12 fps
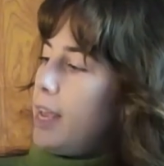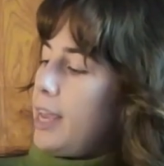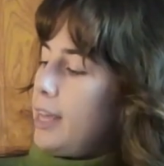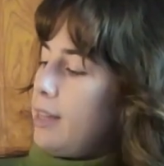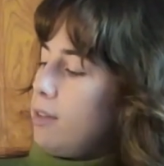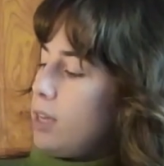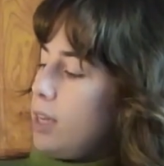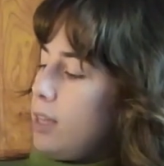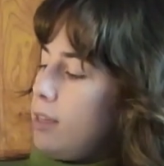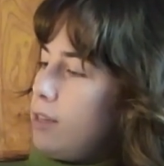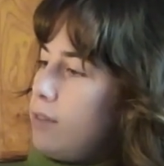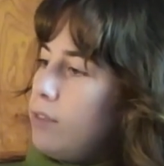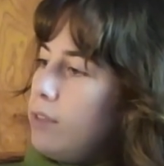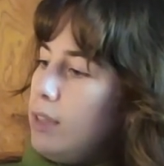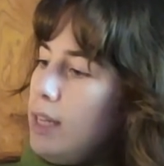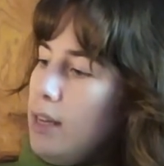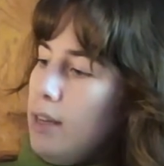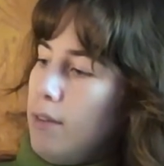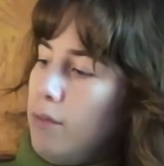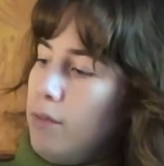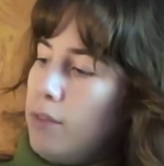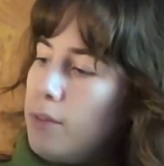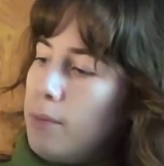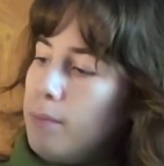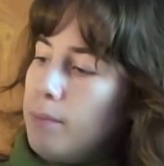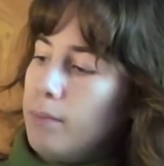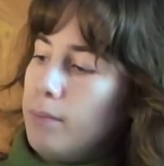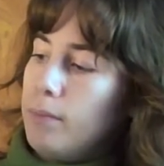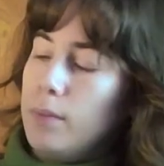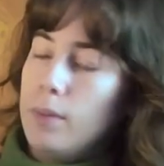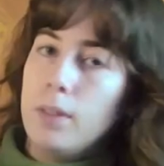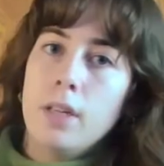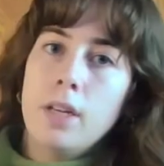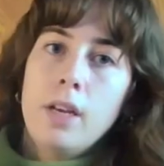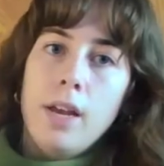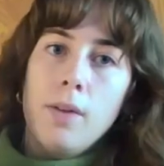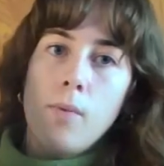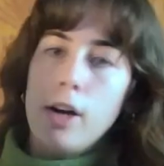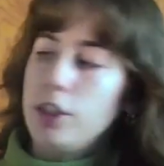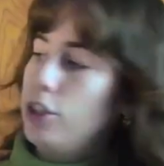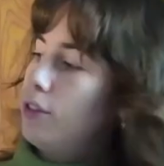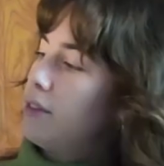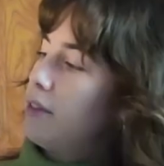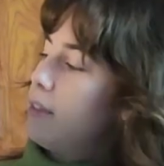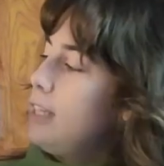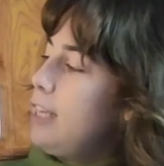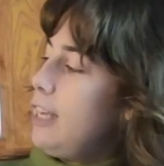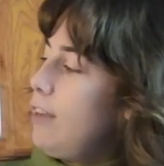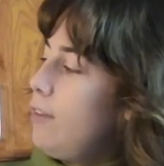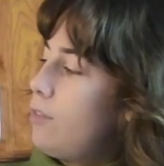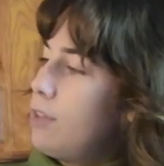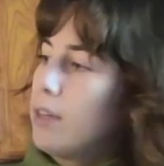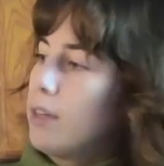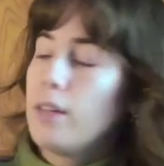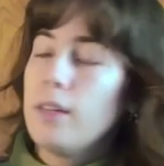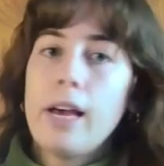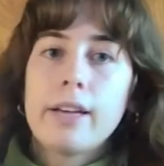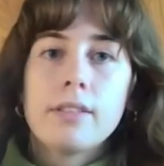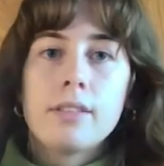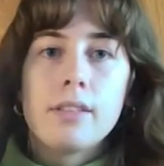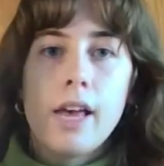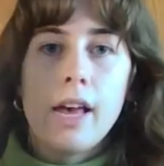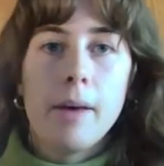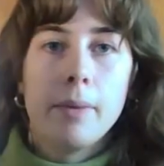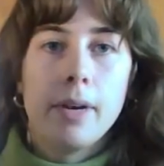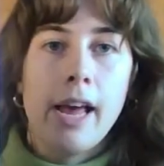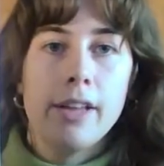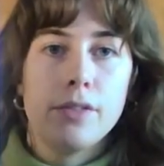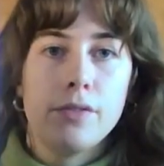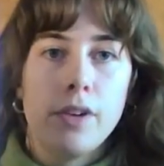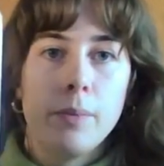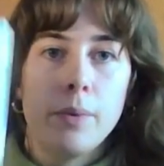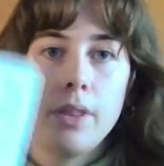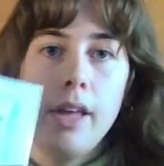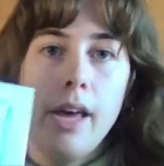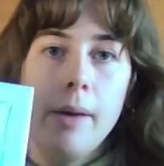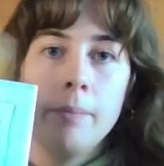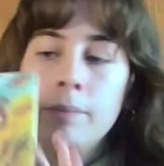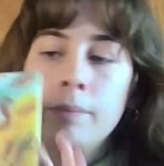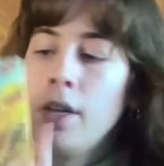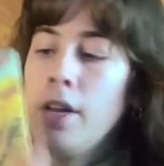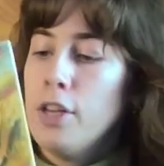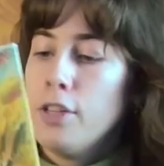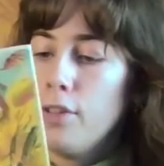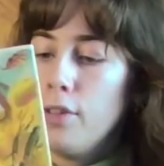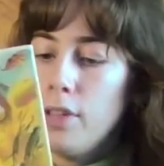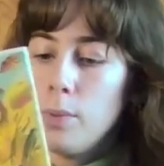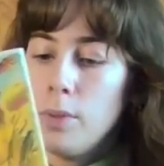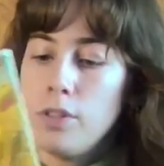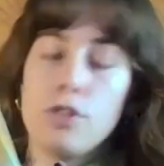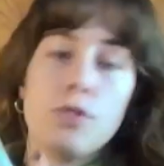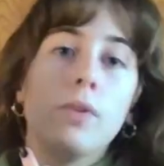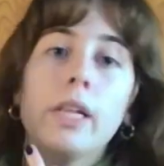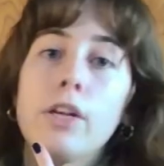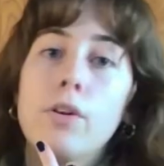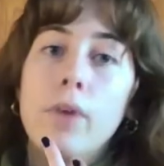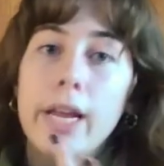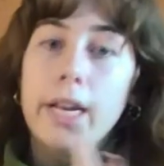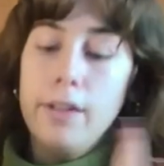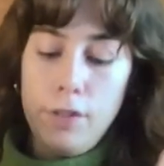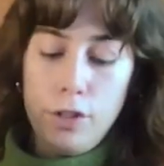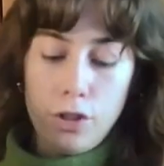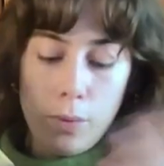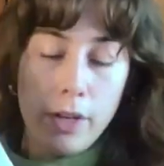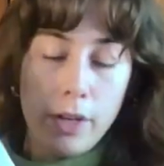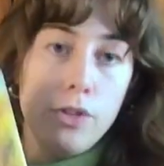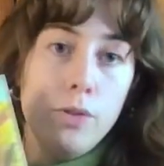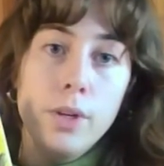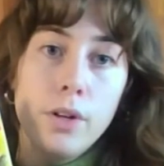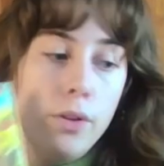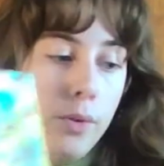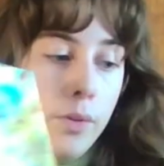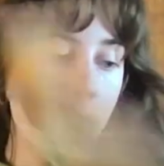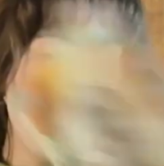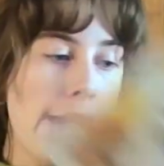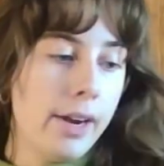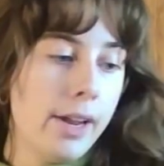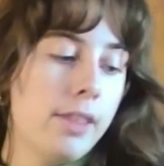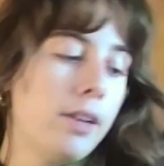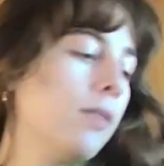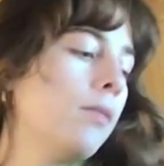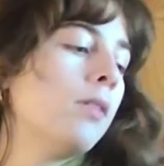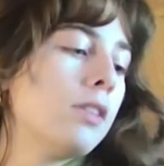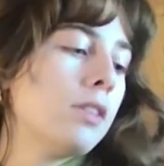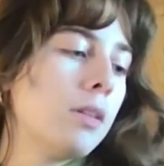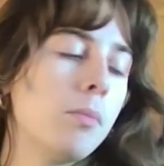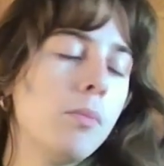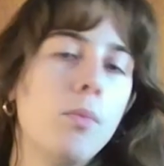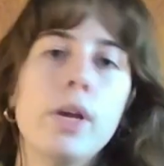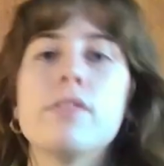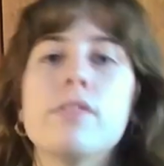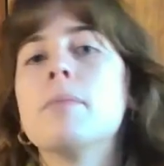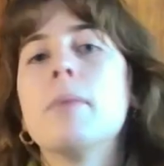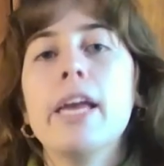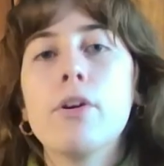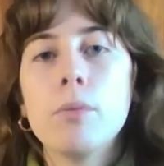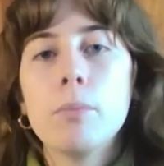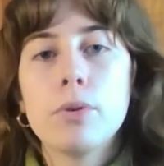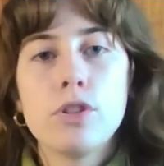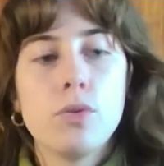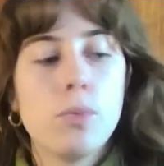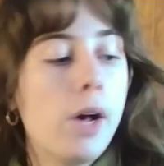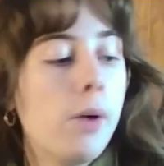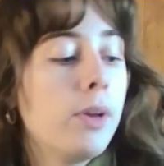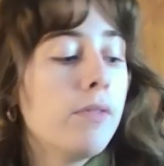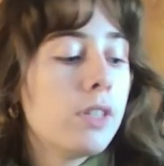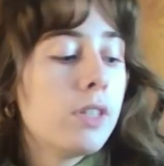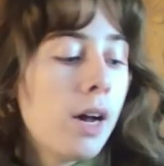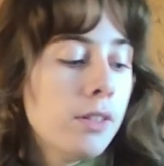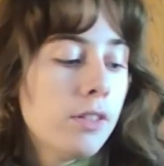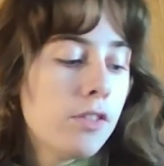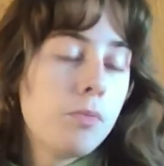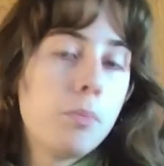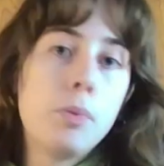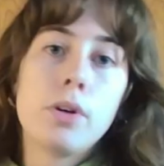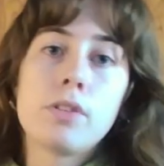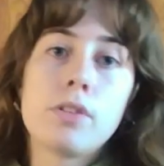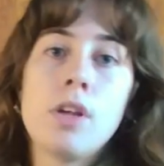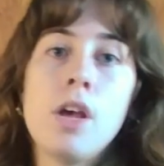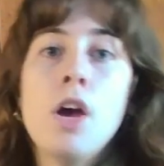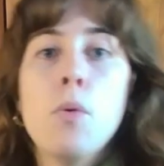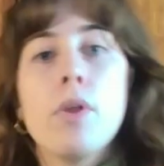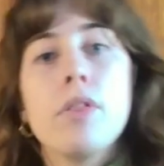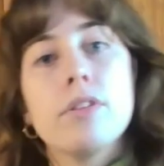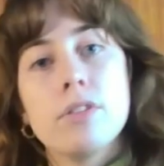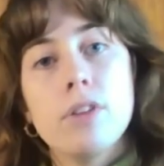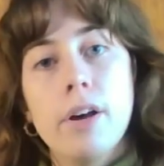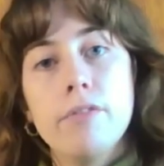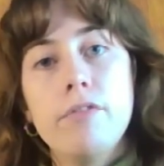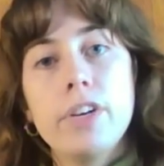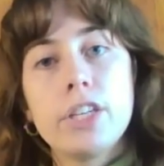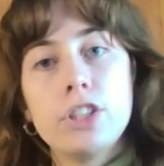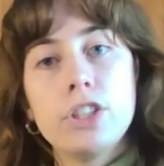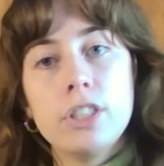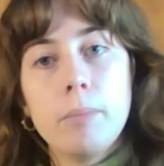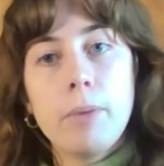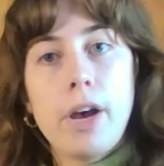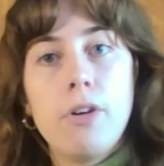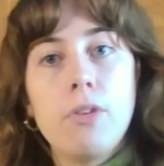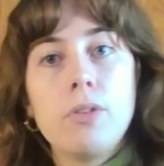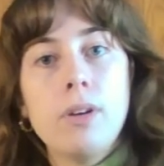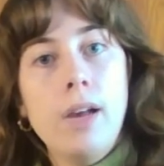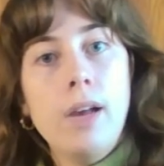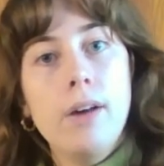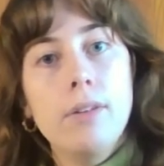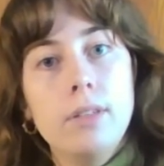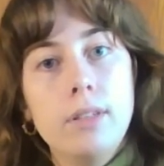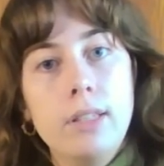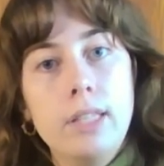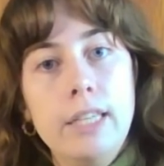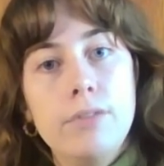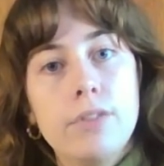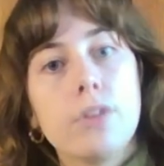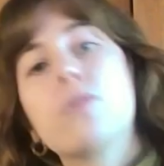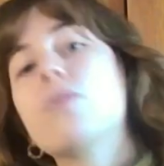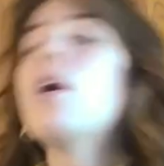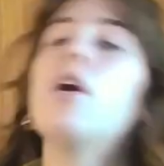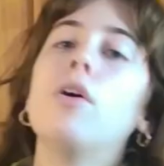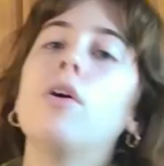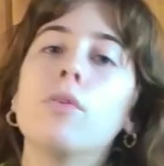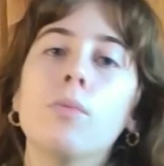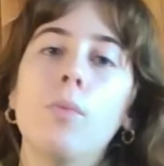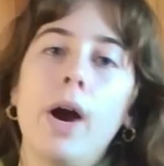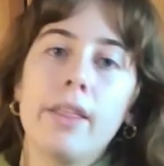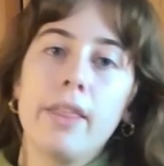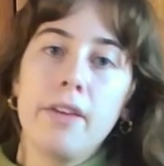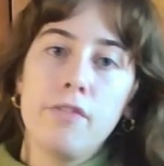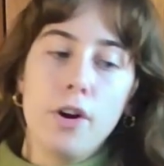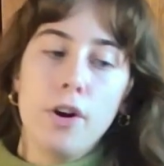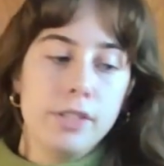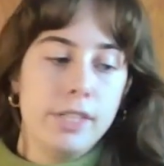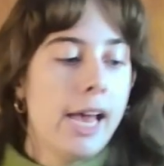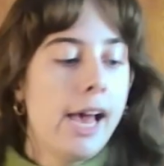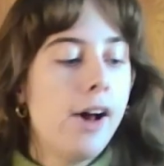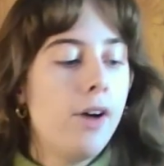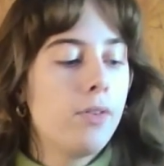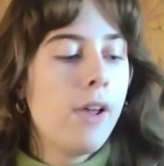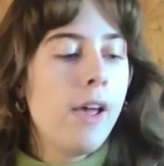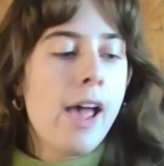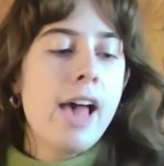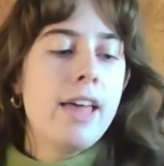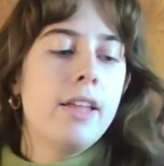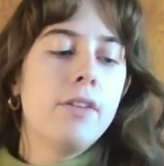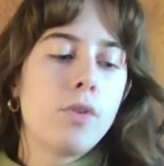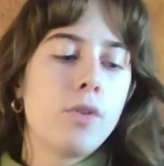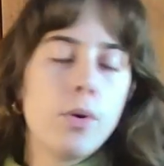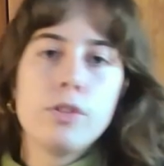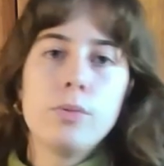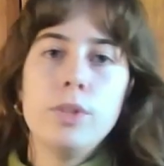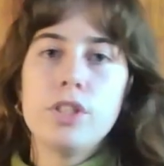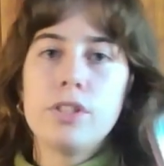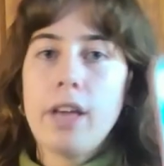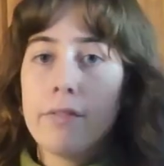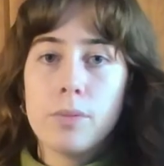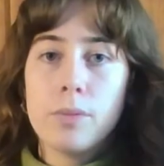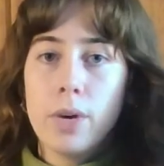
and looking at the different leaves, and watches the leaves and collects them and has fun with them. So this one's just really great if you just wanted to include that. And then we have some acorn books as well, and we have tons of books, whether it's nonfiction about how leaves are grown, why they fall down, and then of course we just have some